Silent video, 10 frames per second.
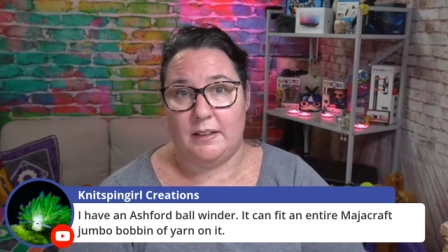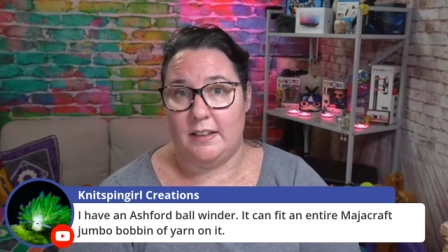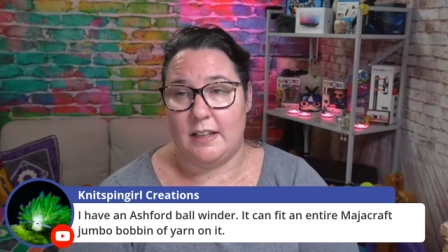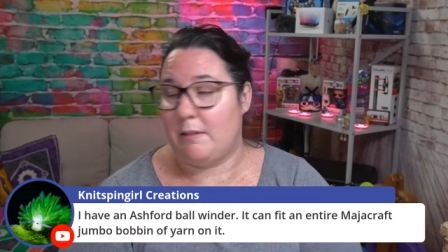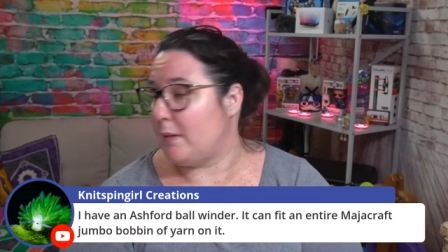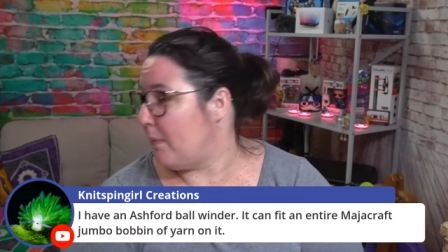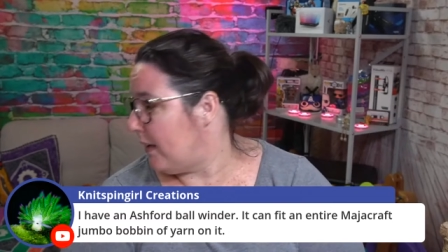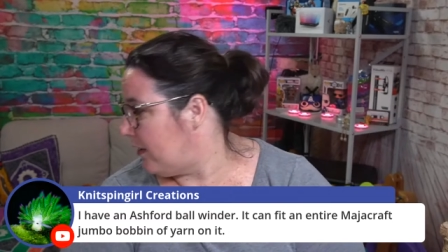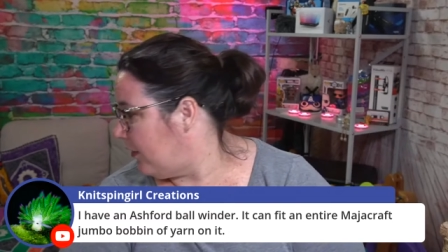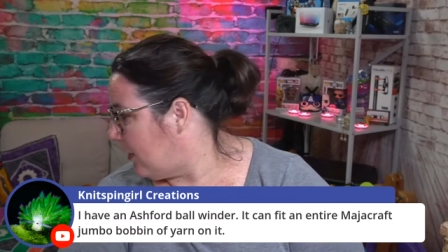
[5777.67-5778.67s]
That was a
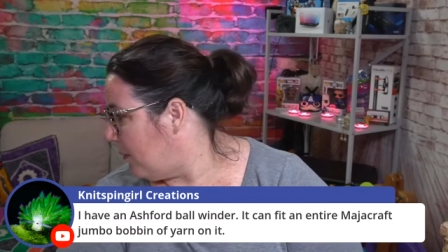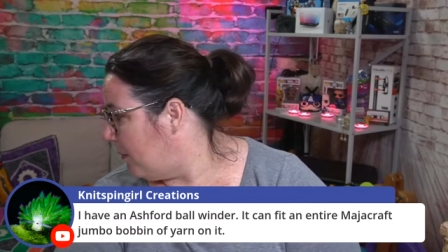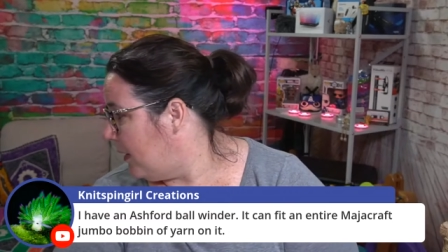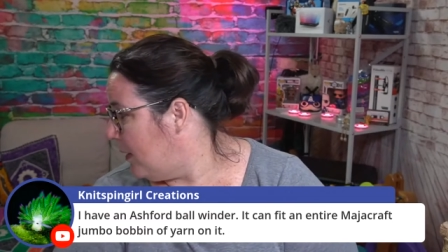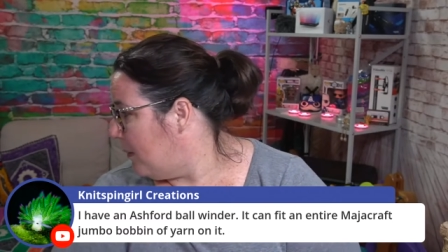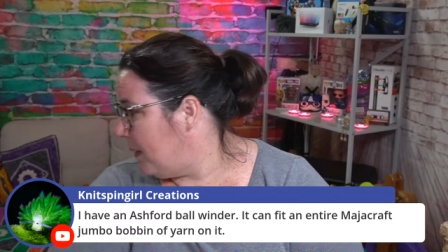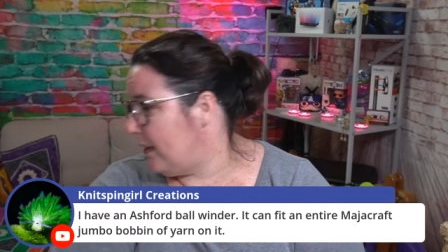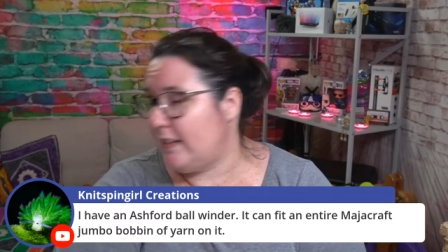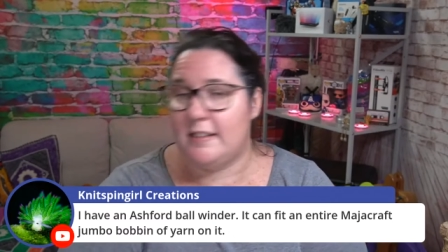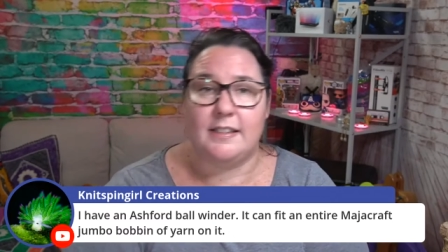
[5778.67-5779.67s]
massive jump. But it's
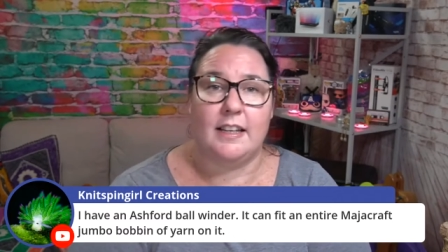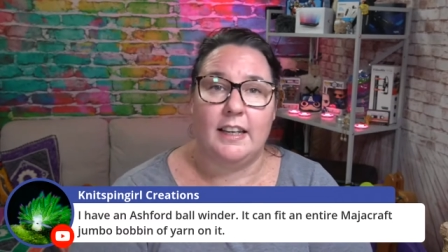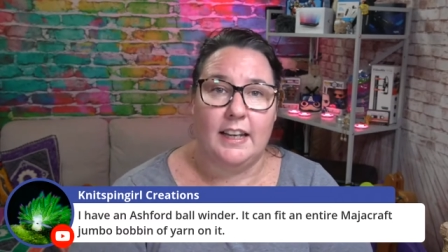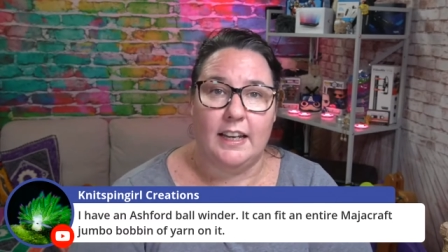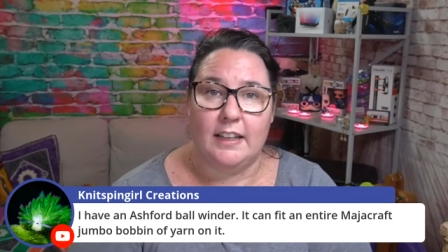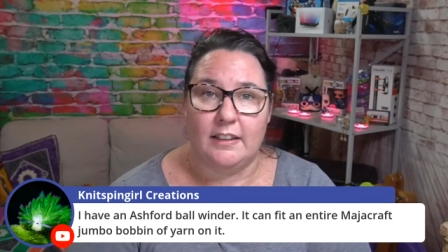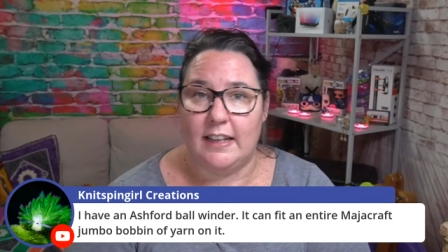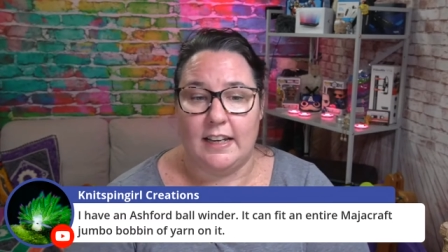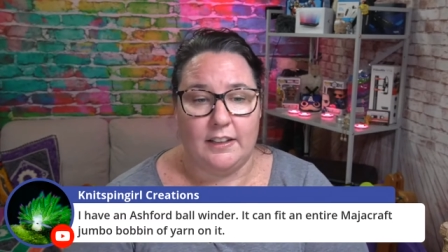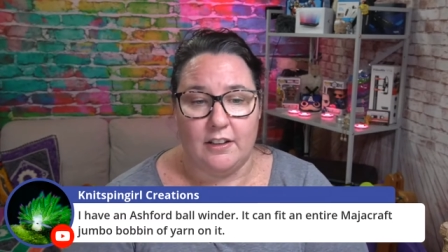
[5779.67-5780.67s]
just sitting here
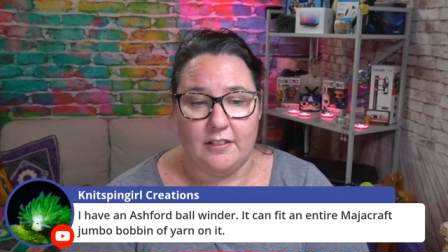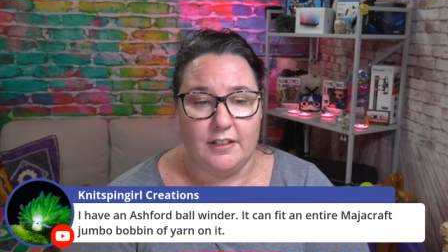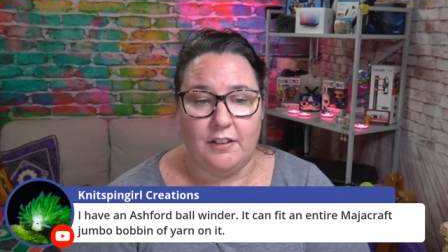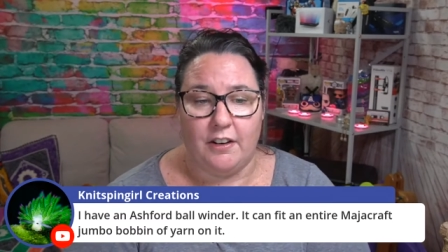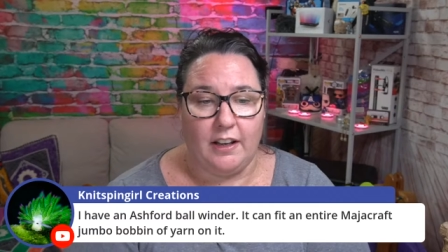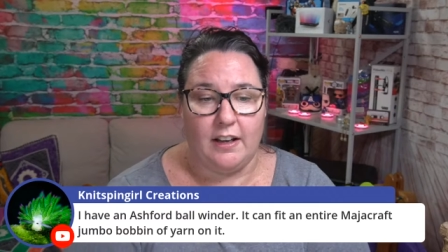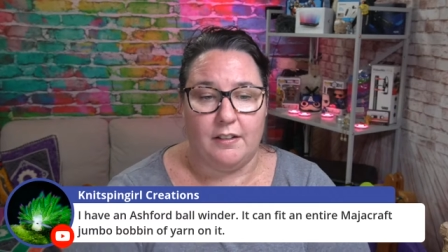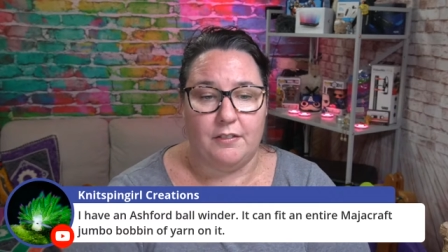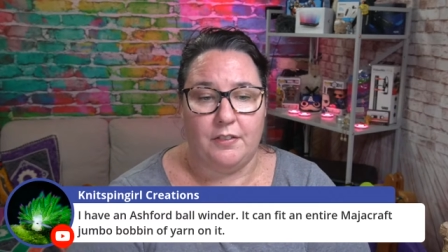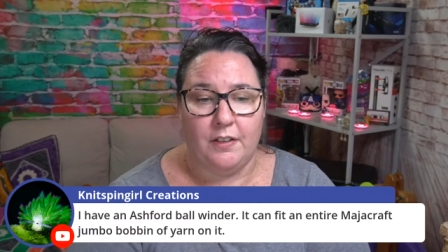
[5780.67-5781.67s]
getting zero
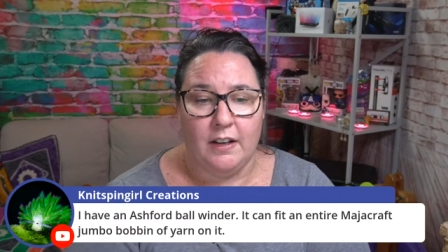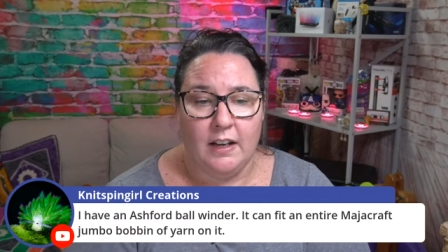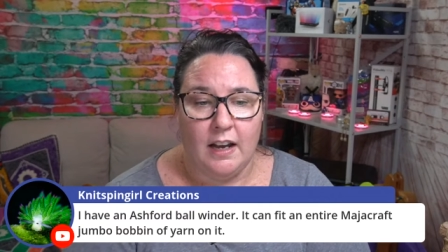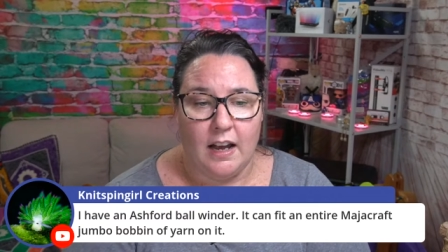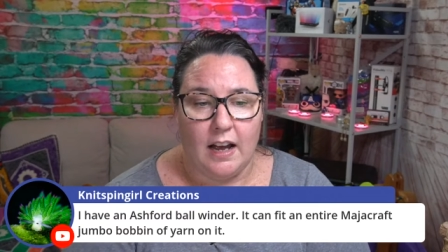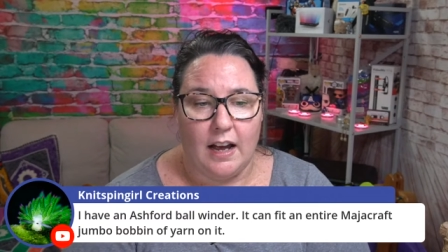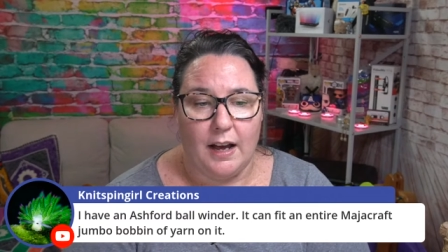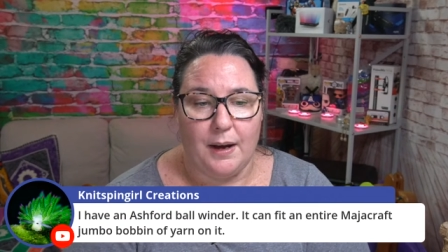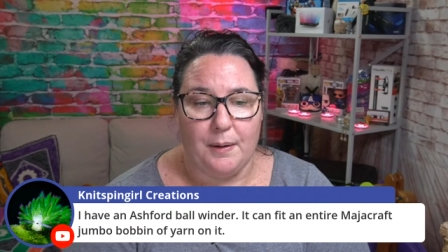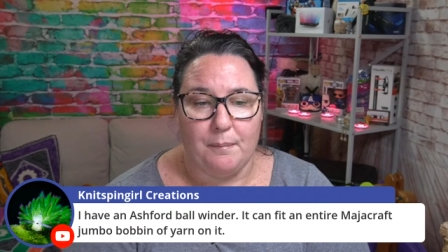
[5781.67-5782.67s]
love.
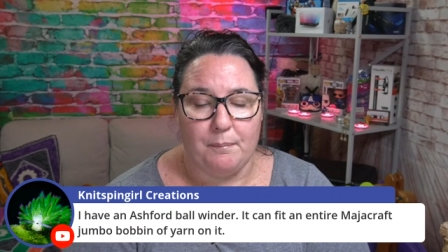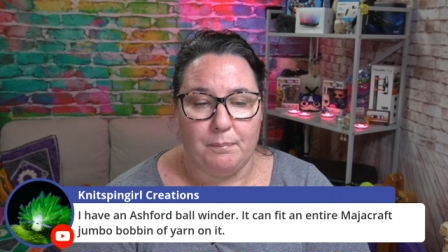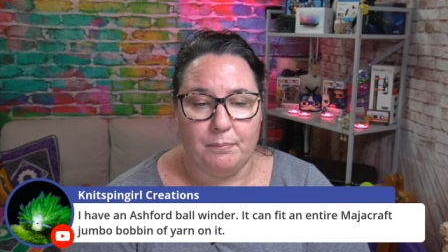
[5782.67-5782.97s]
Um,